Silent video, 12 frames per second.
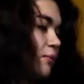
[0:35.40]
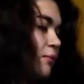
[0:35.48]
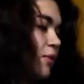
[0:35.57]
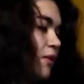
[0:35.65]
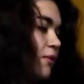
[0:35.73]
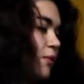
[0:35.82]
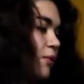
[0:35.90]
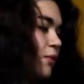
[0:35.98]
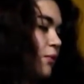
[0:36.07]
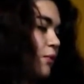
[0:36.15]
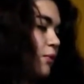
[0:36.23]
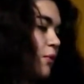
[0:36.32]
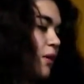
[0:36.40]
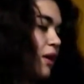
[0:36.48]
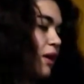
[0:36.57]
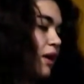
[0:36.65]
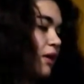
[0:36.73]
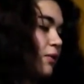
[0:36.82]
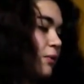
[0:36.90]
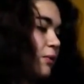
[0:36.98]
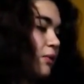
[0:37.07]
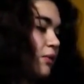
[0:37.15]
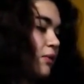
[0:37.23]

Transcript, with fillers: marvel who had sworn